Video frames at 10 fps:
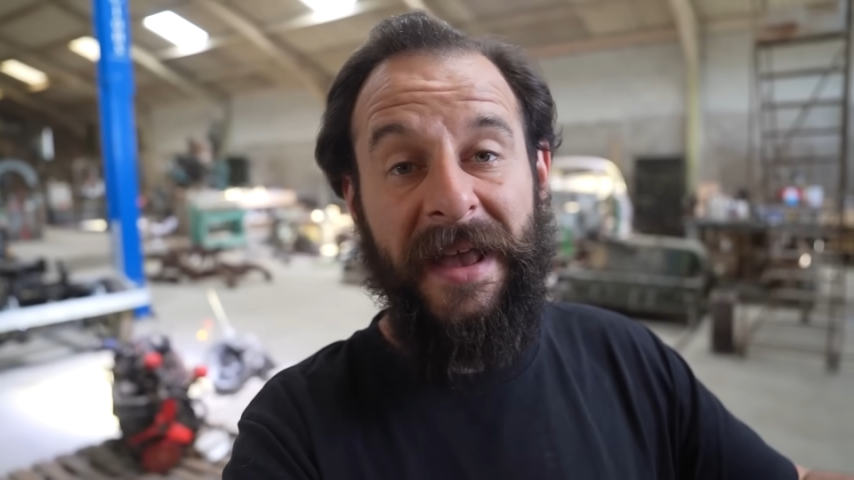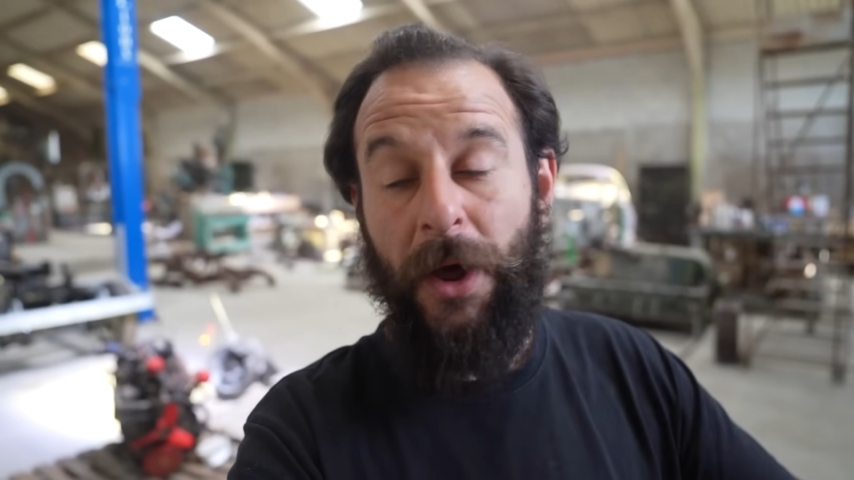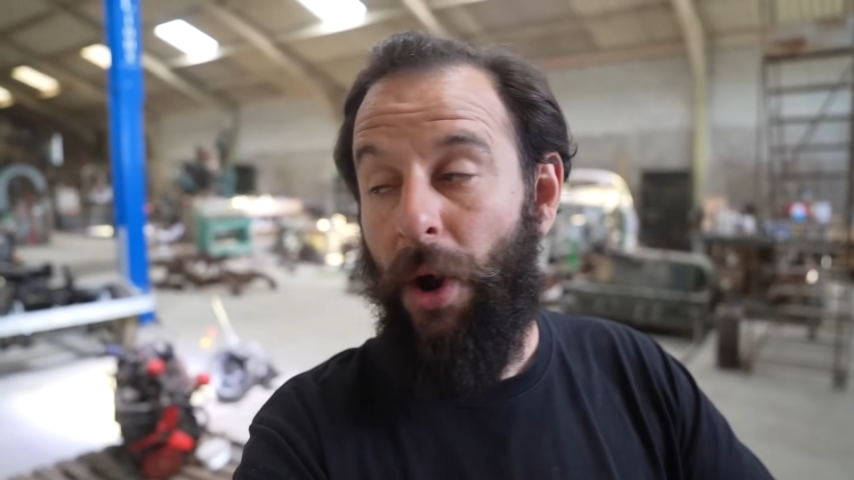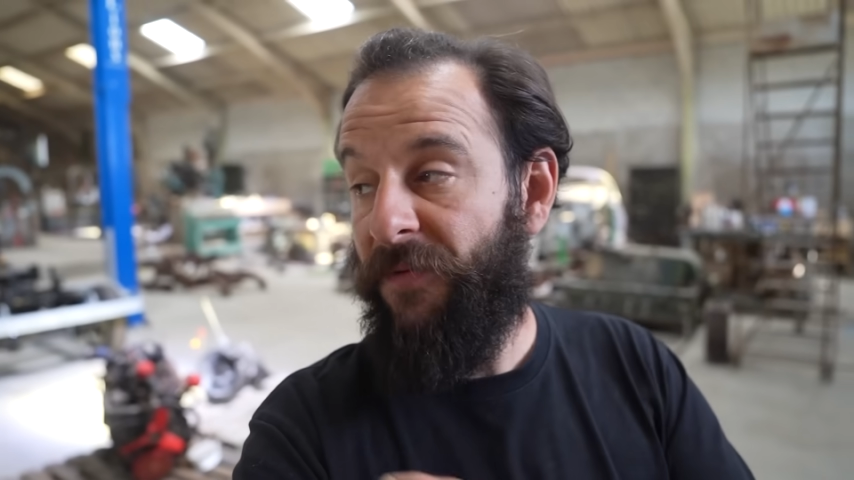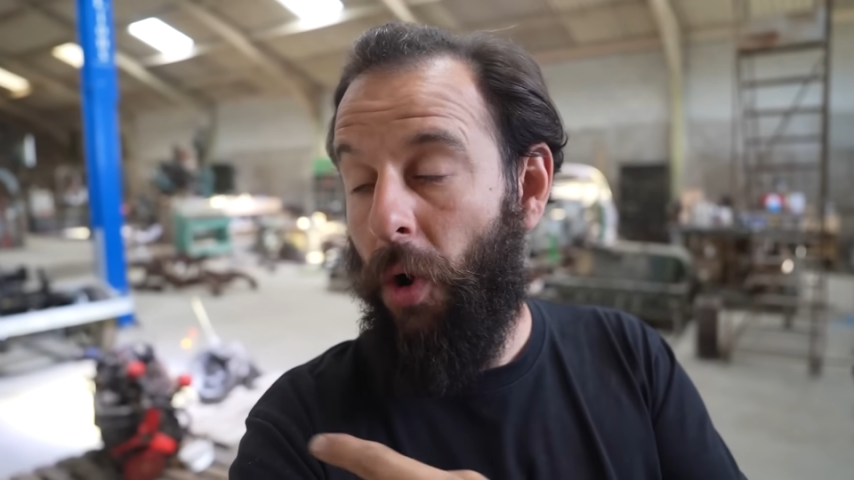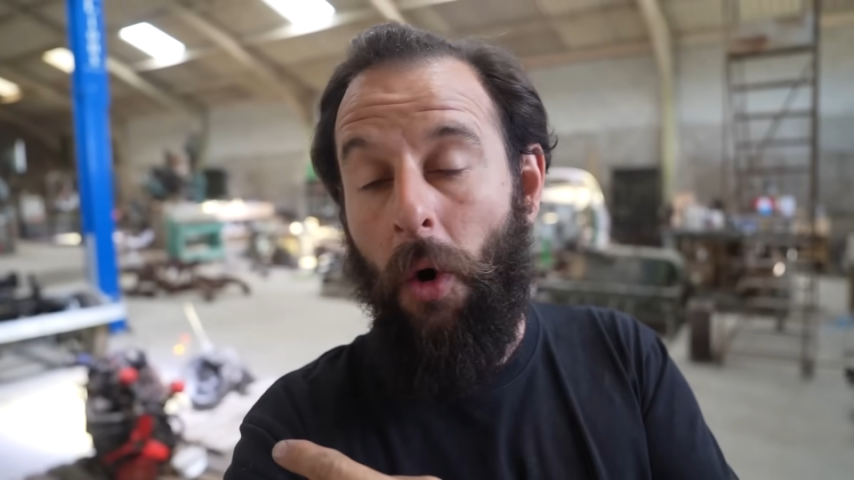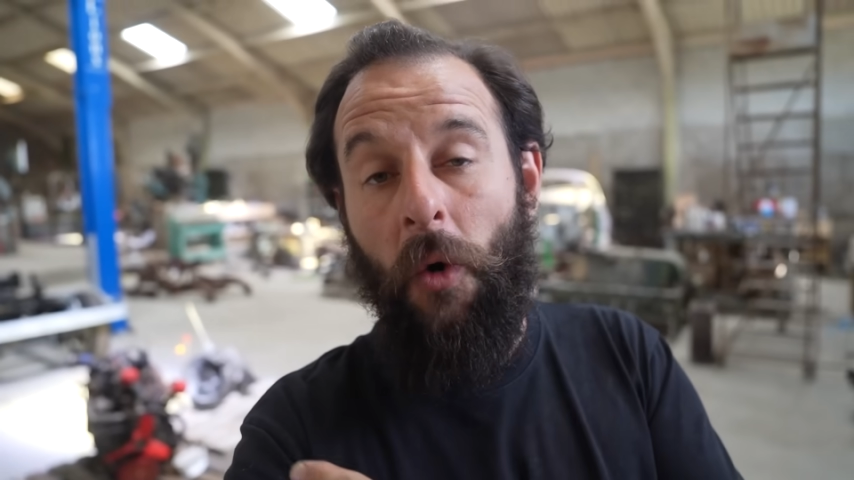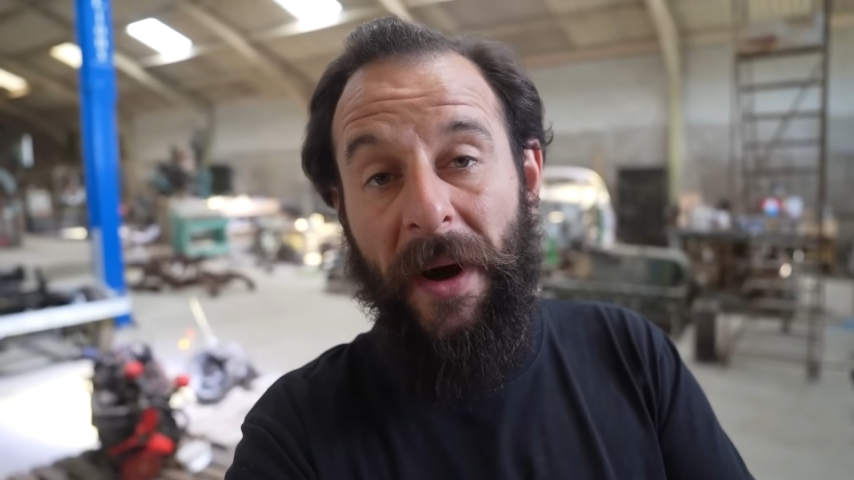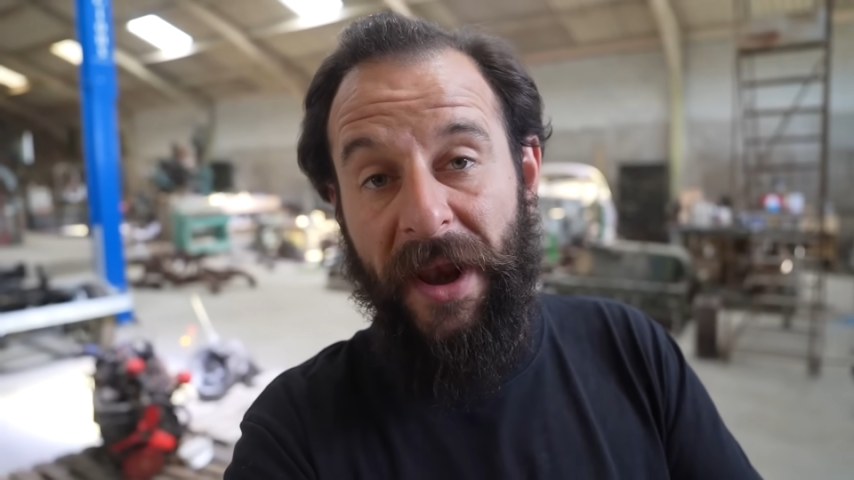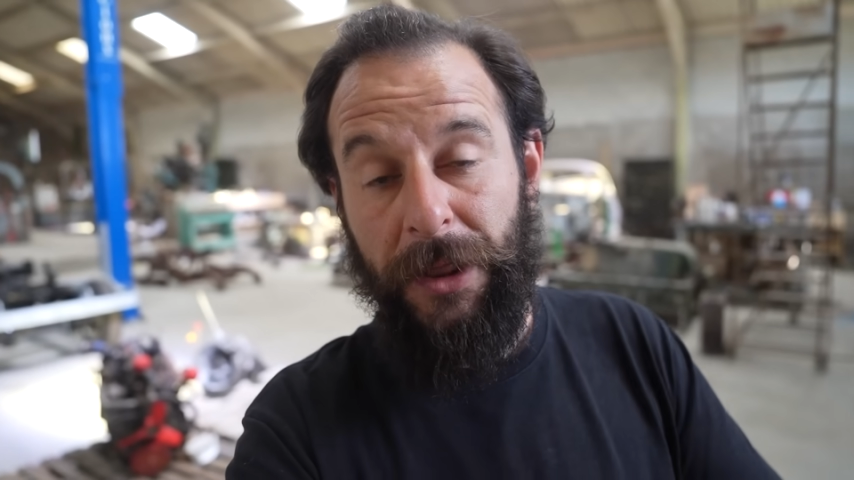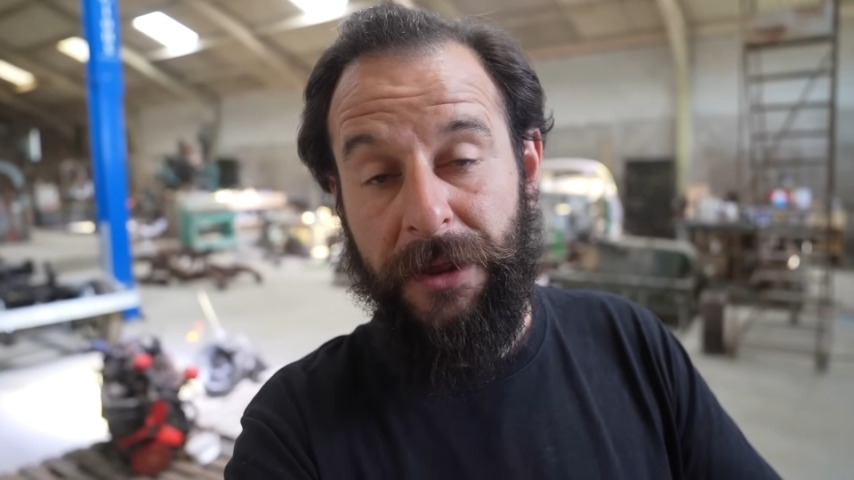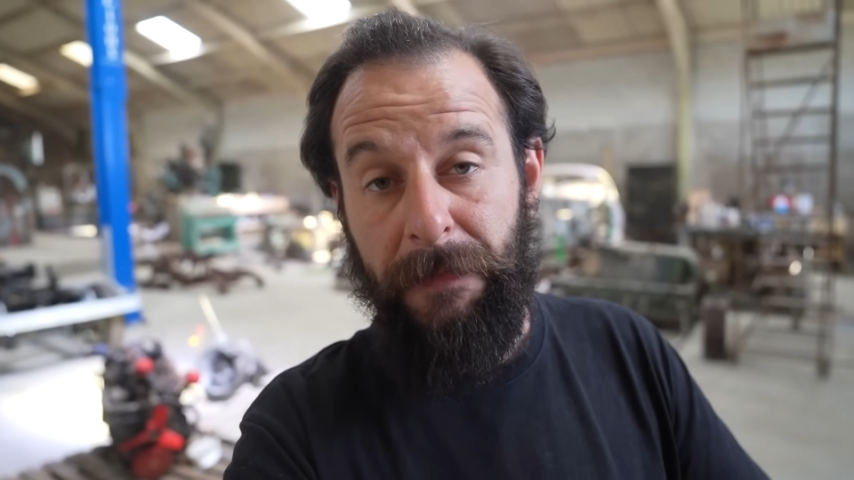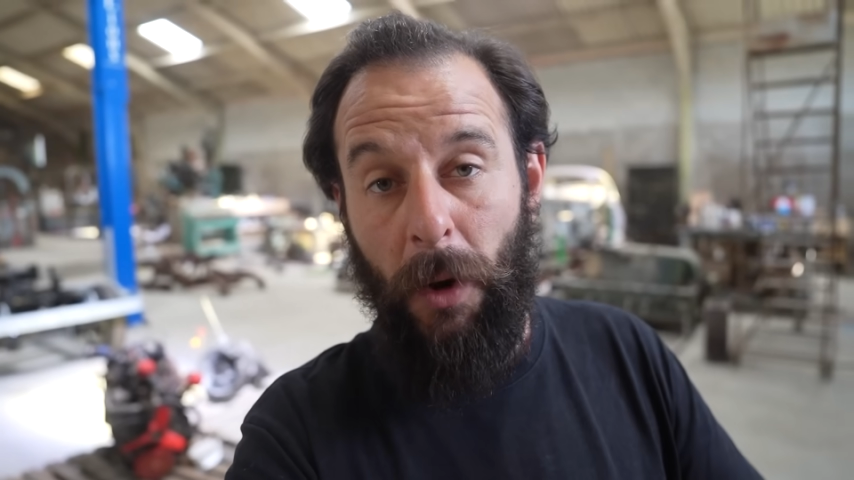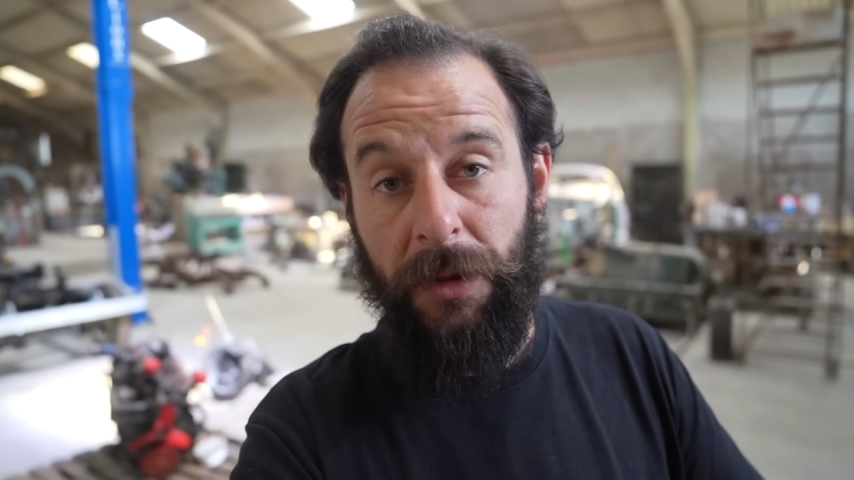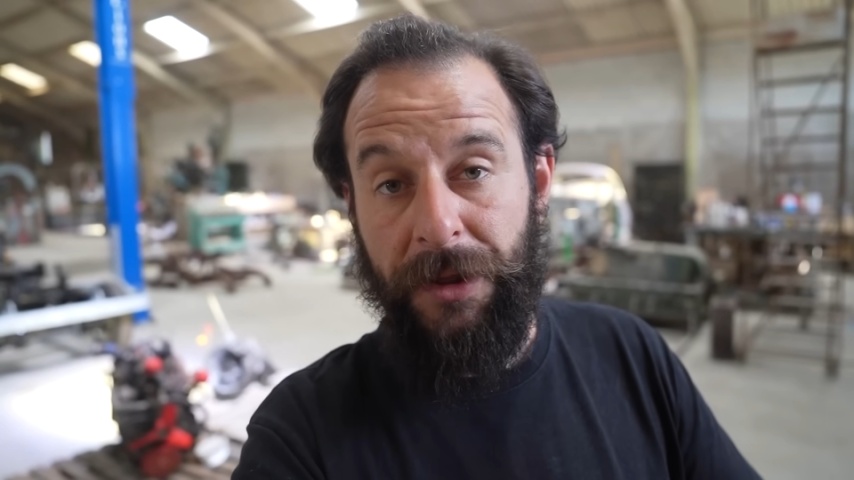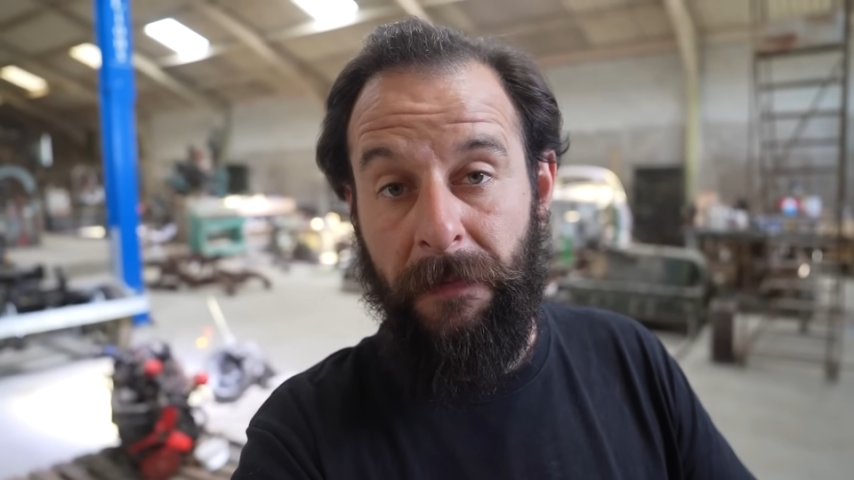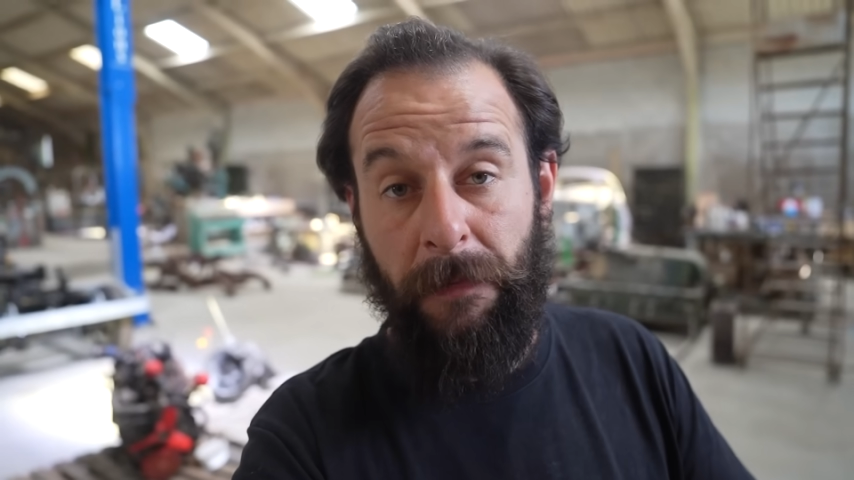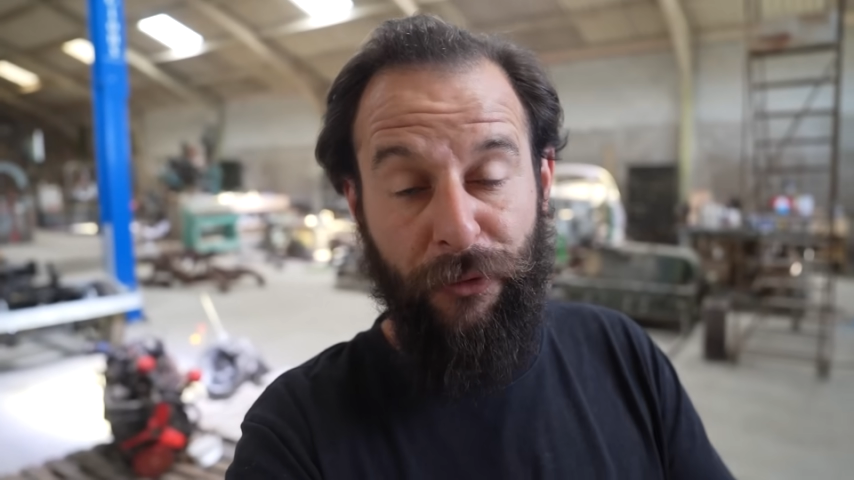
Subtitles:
and I've got all my nuts and bolts and